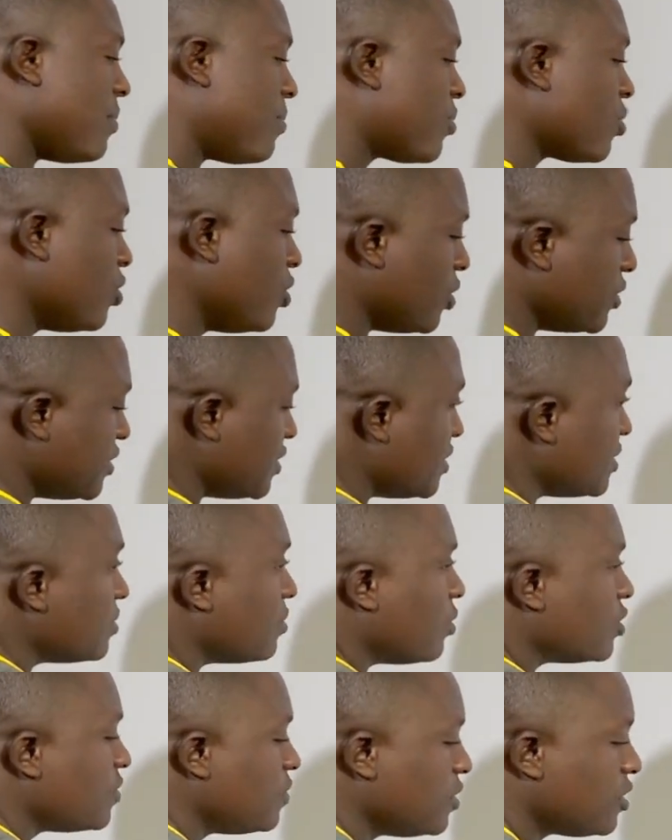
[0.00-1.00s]
product,
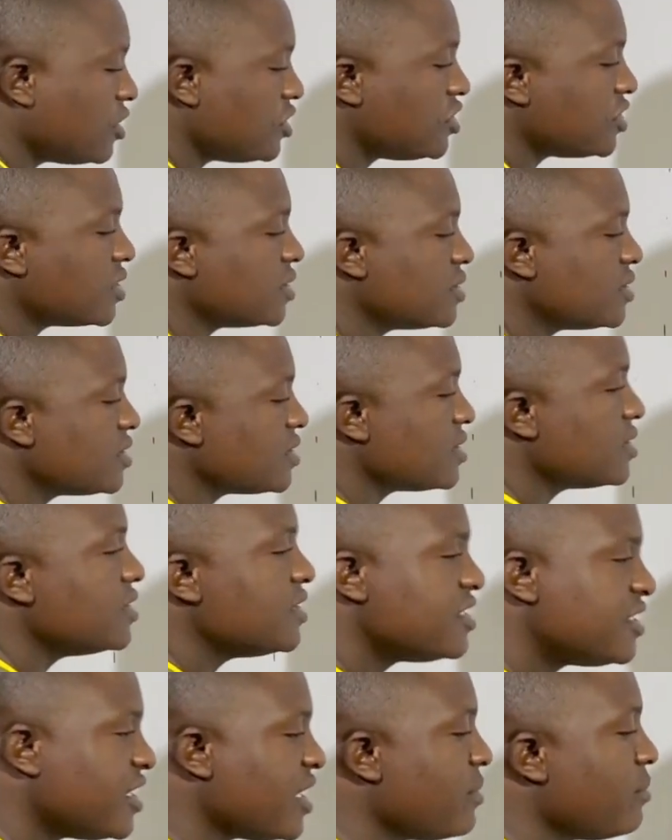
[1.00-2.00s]
multiplication.
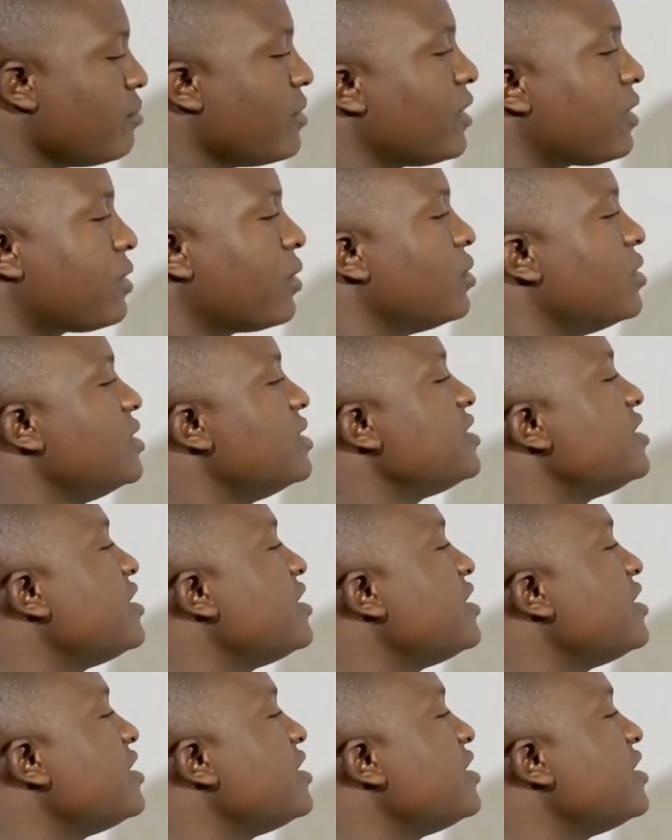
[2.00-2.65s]
The same method, the